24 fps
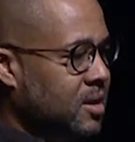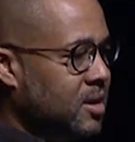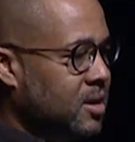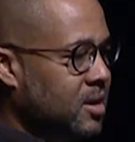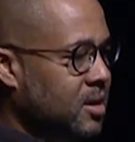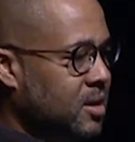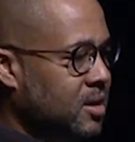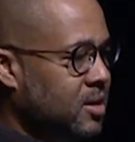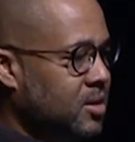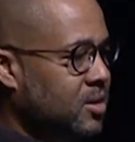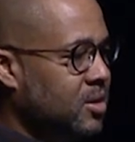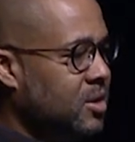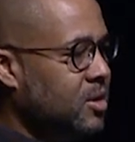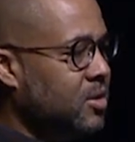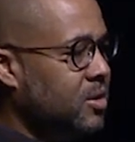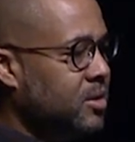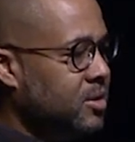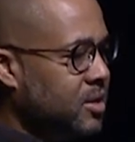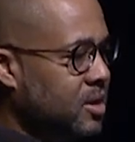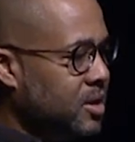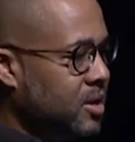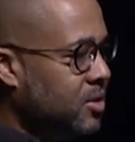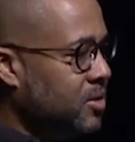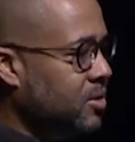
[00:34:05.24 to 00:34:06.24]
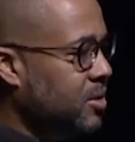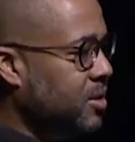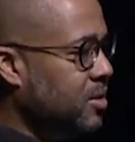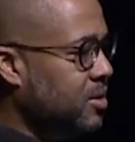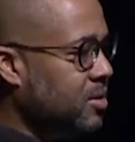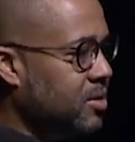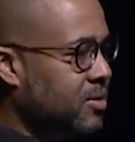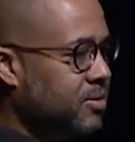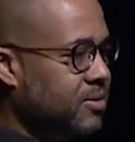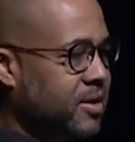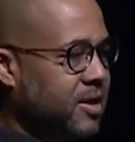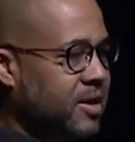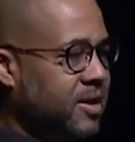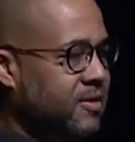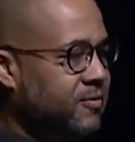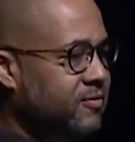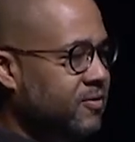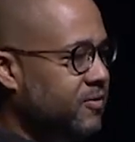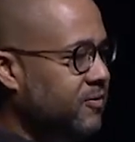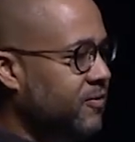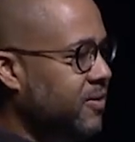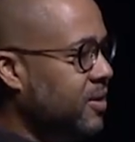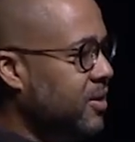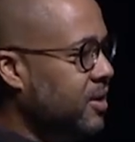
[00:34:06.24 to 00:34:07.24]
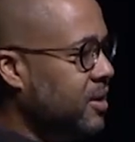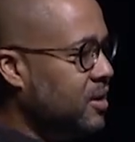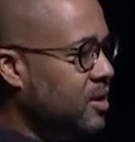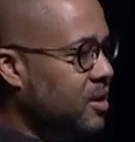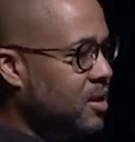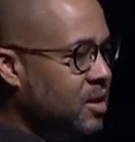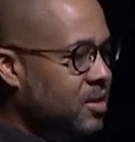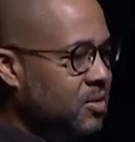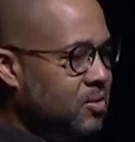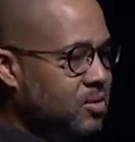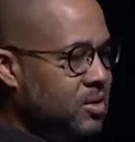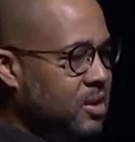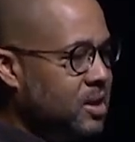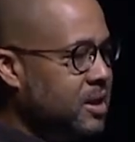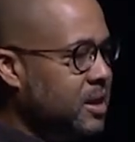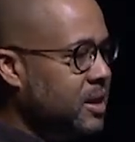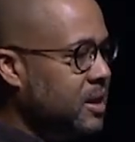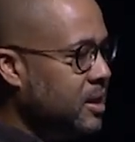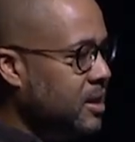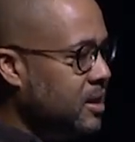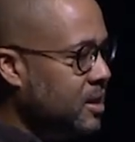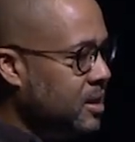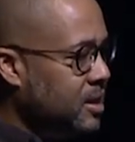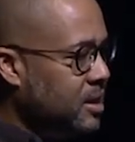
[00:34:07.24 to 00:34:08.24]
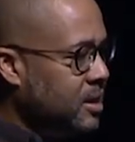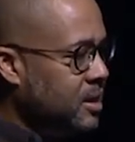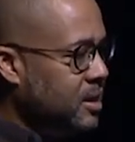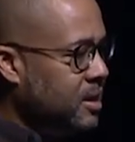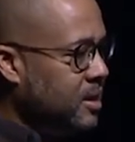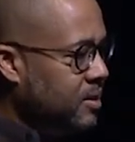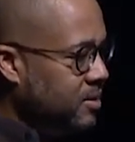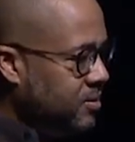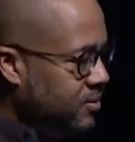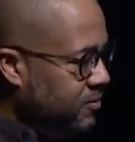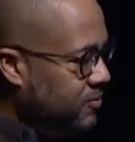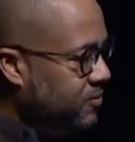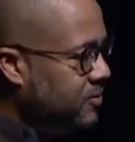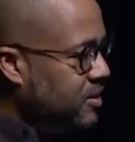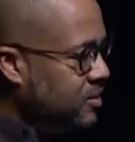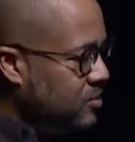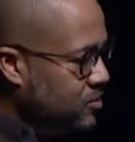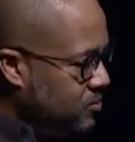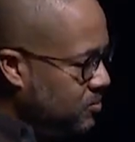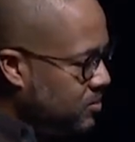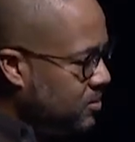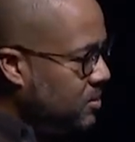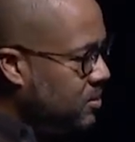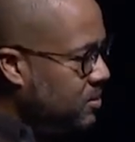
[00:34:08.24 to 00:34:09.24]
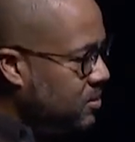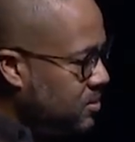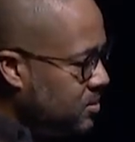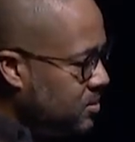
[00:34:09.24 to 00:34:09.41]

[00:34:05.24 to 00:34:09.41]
you're going to go to your grave a very lonely individual.